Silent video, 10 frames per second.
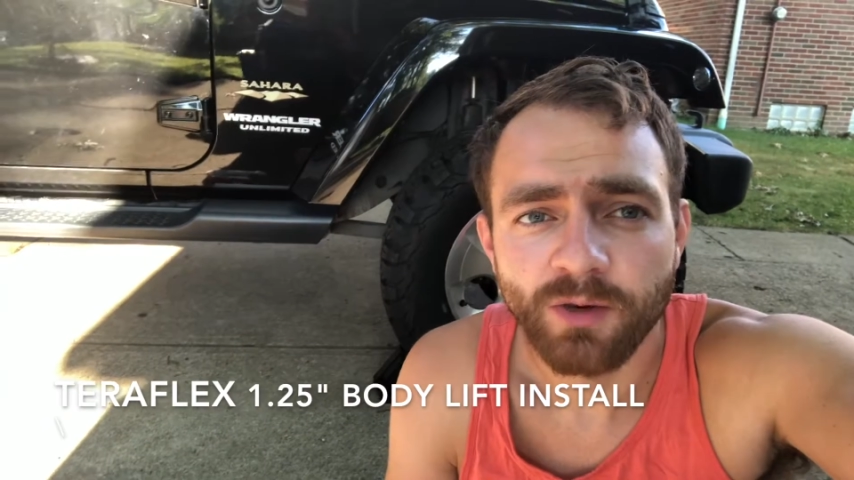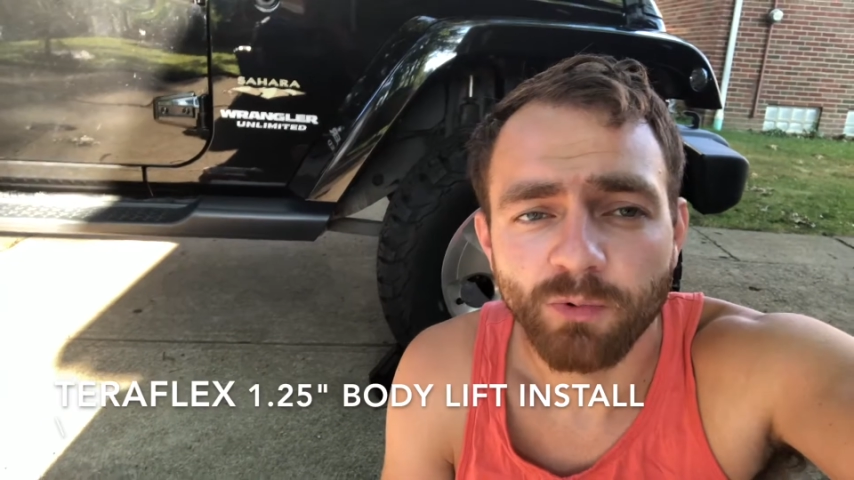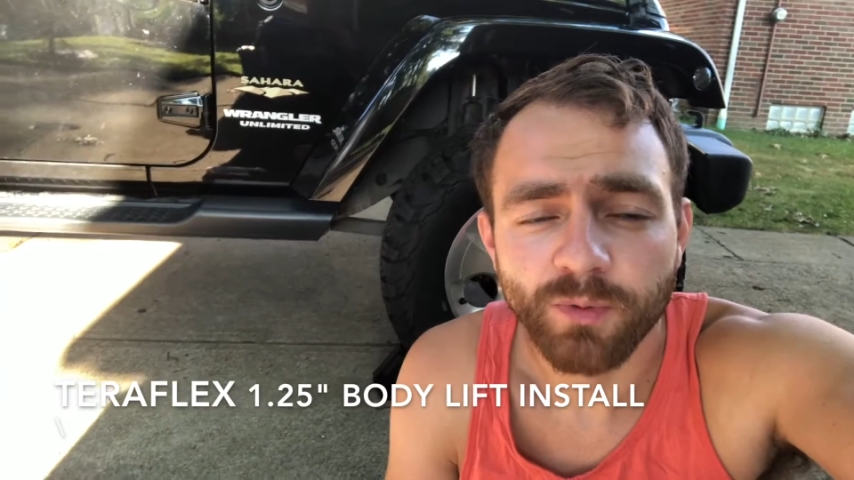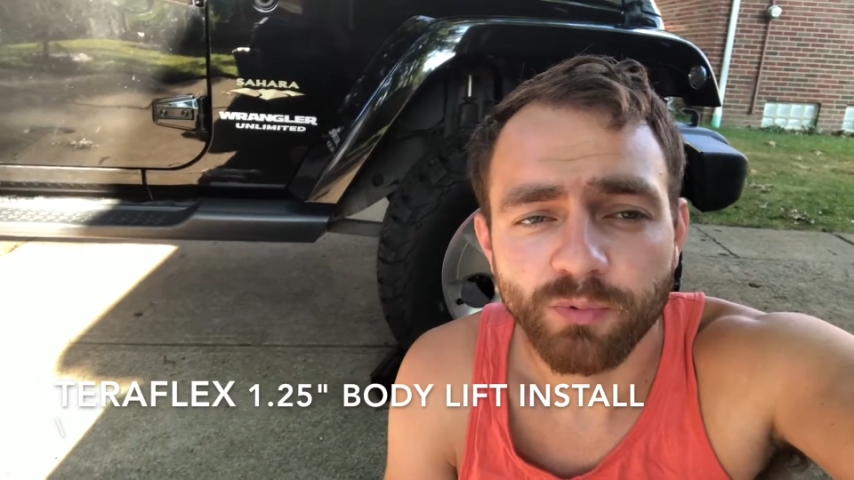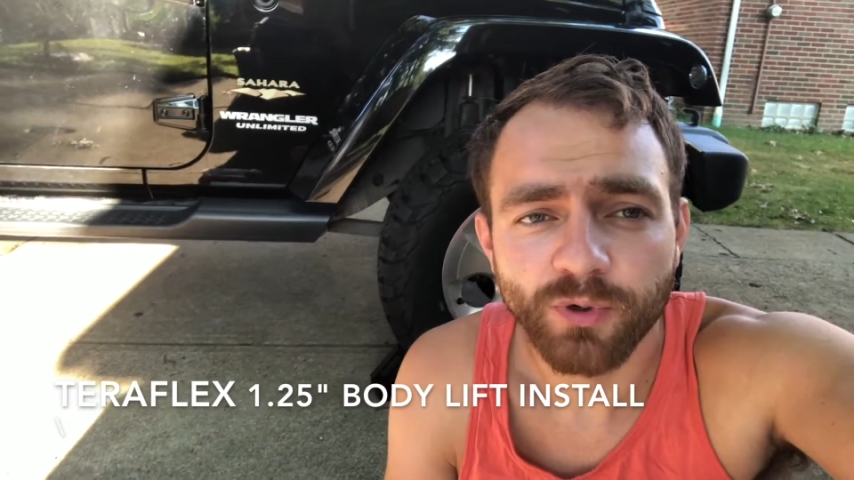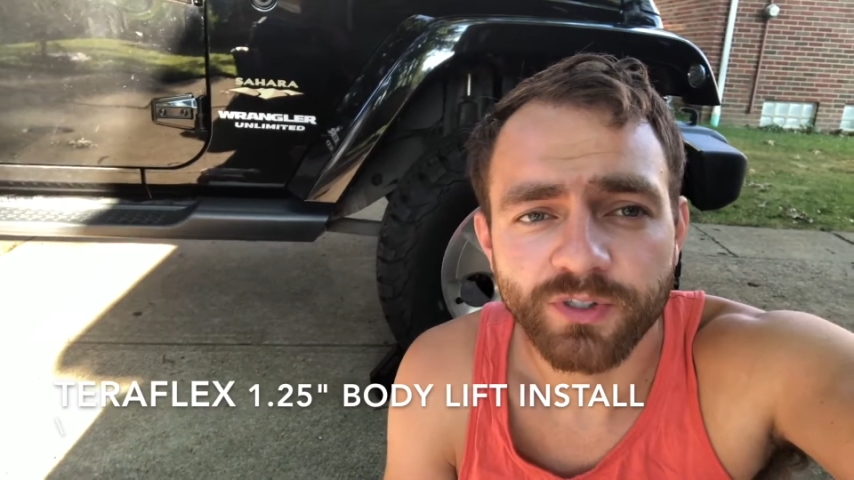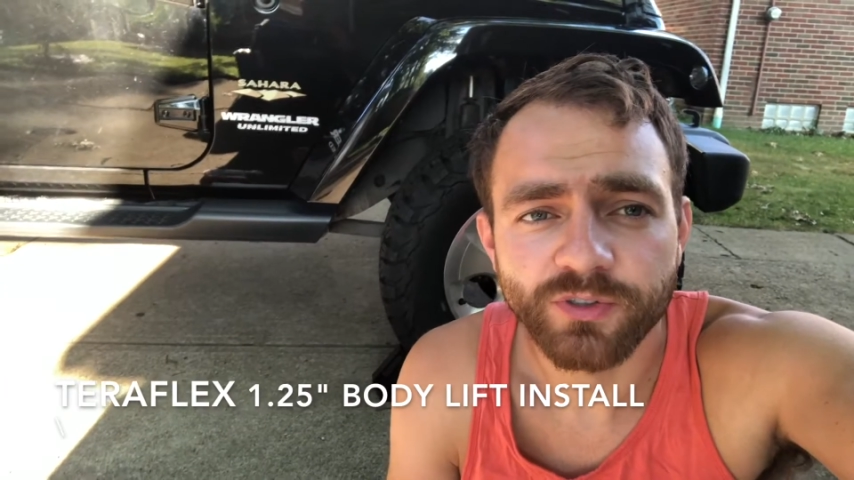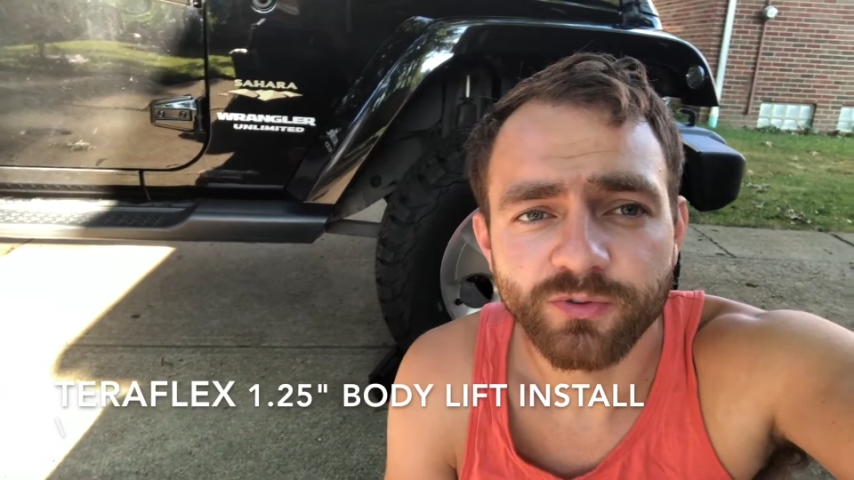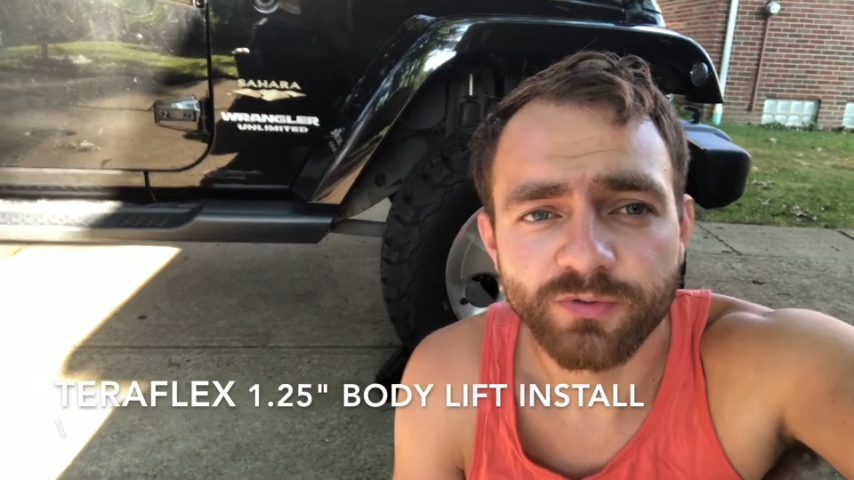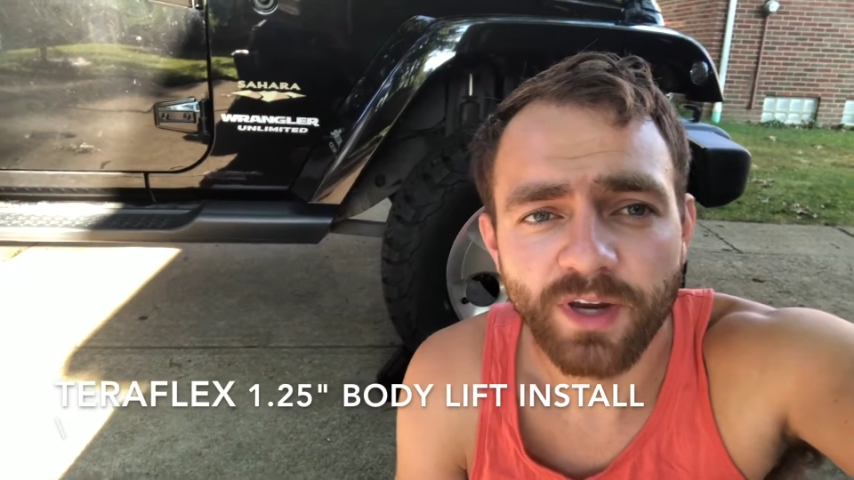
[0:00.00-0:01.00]

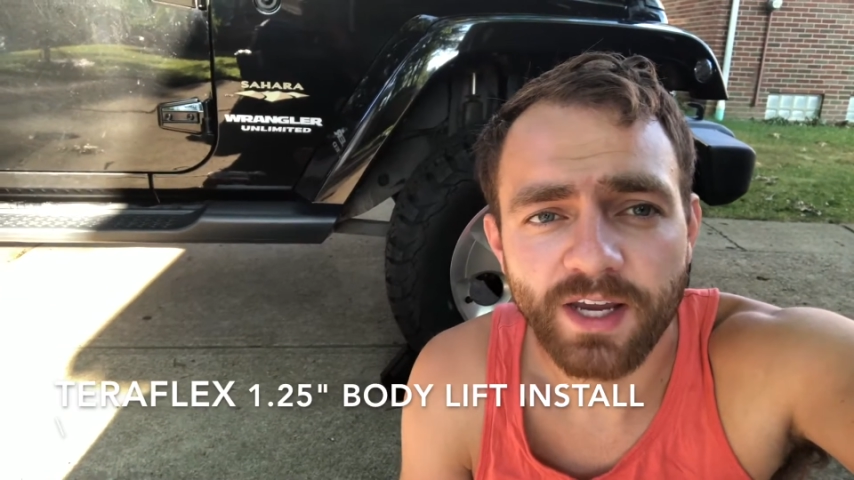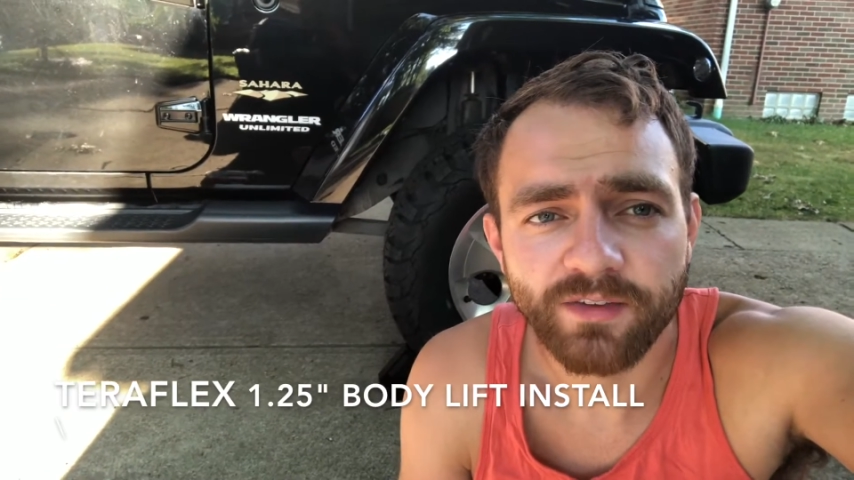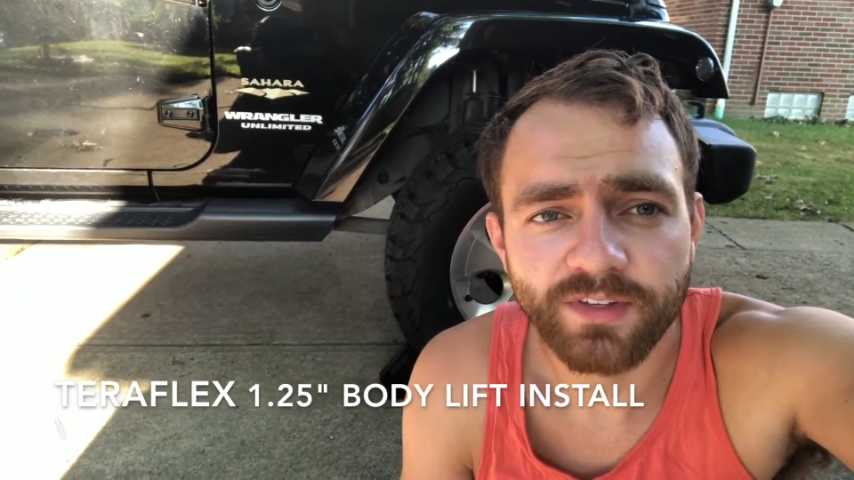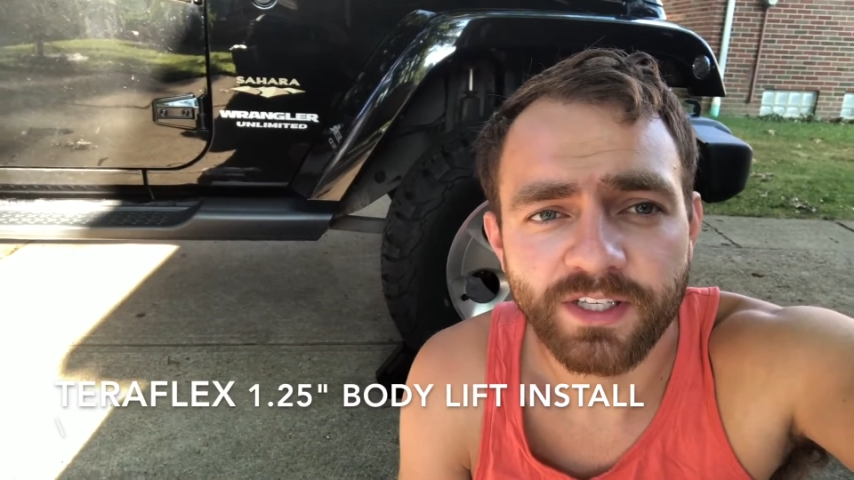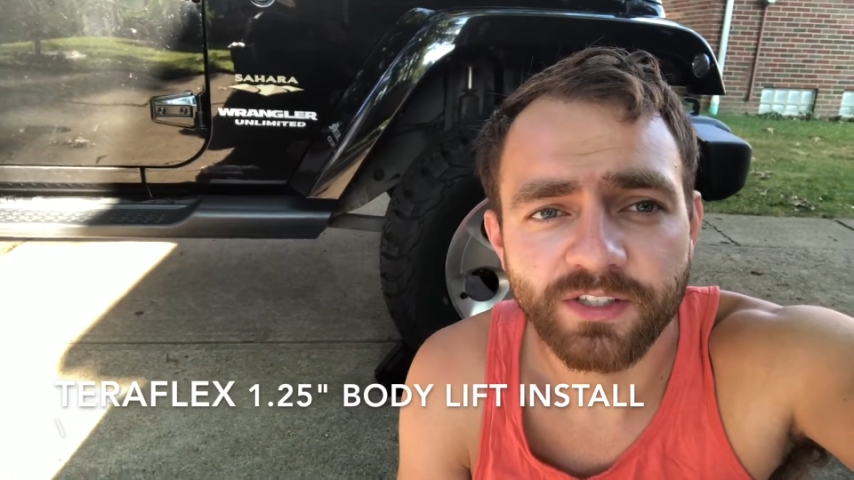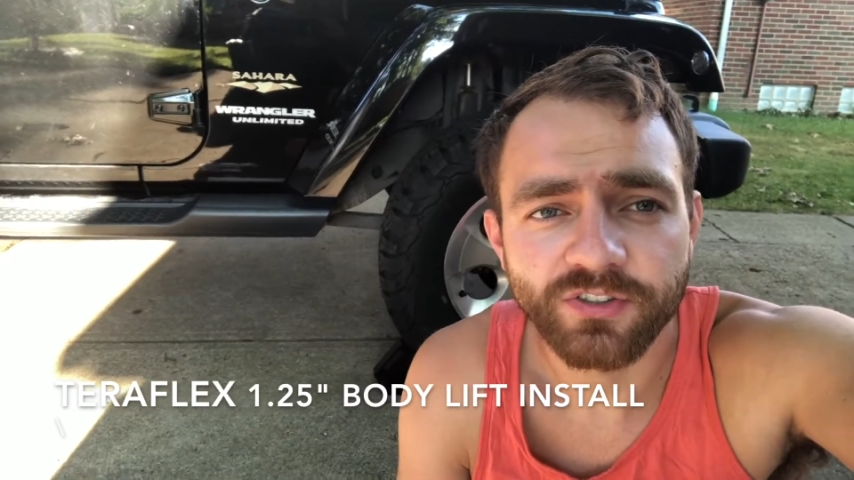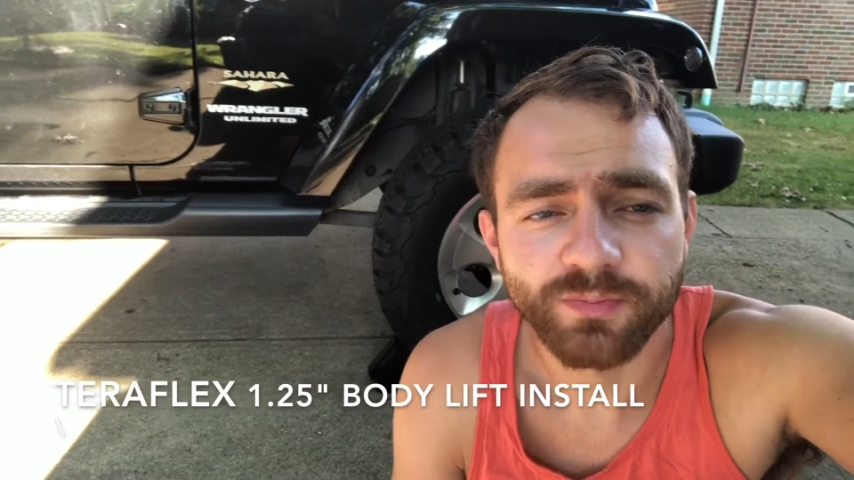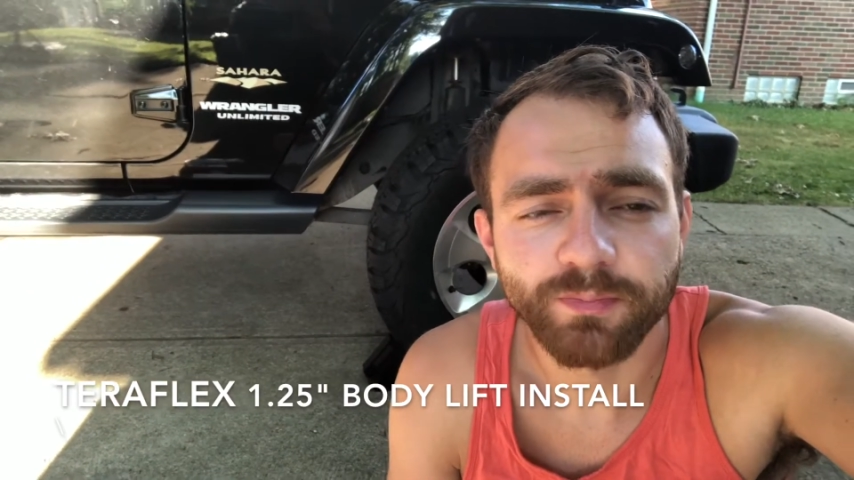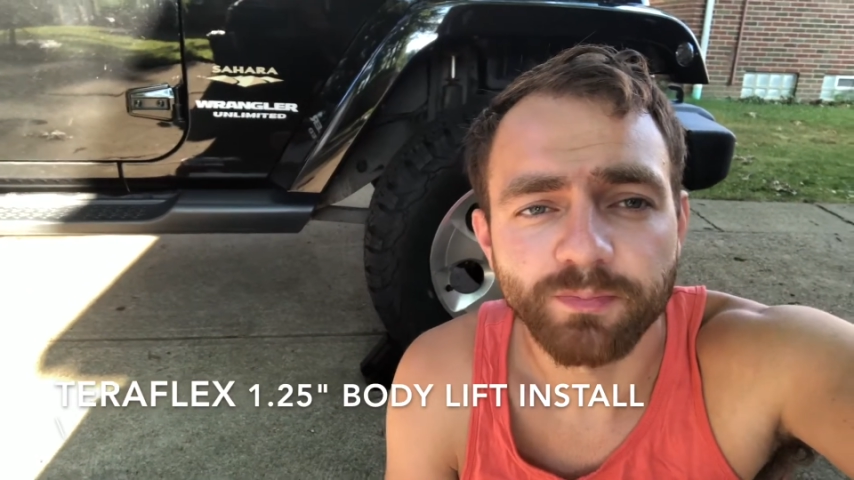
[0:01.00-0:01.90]
1.25 inch